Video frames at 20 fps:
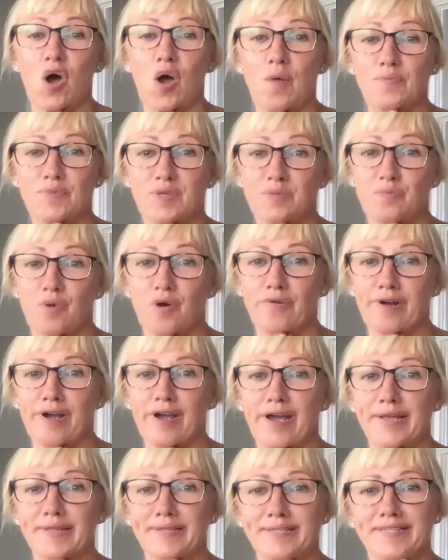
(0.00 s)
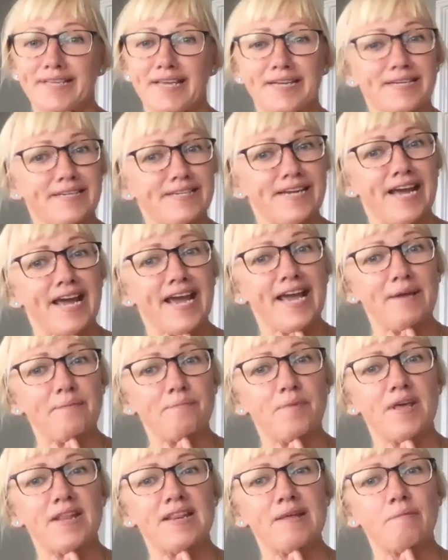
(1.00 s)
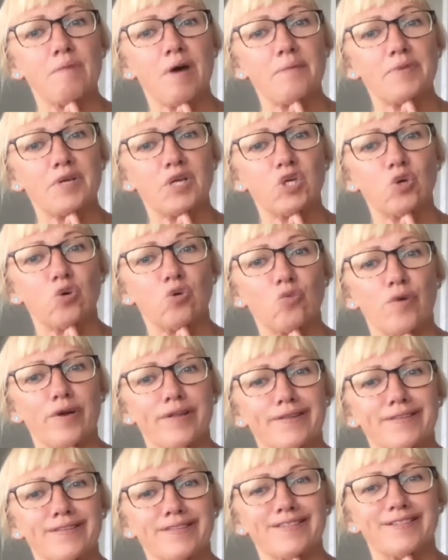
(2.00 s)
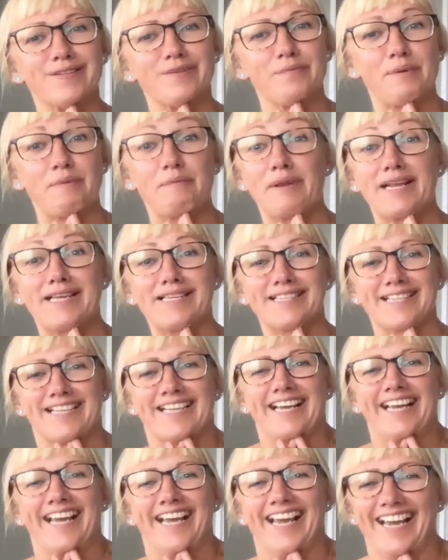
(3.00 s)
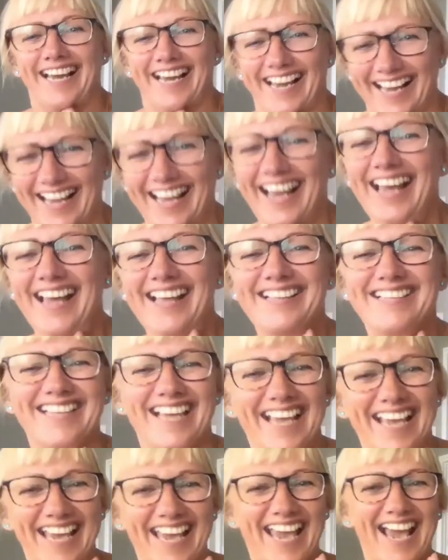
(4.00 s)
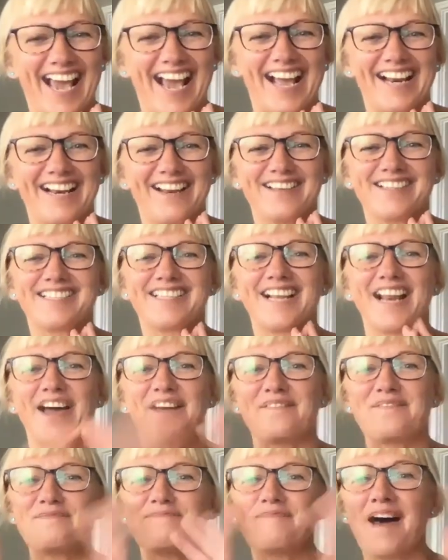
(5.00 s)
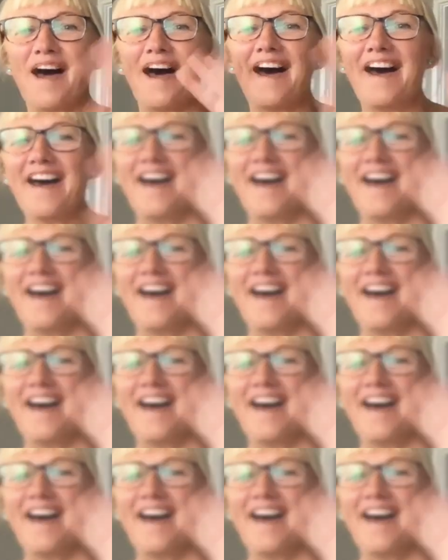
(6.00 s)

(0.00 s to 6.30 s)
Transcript: tomorrow and Sunday, but there might be short ones. You'll be pleased. Take care. Lots of love. Bye.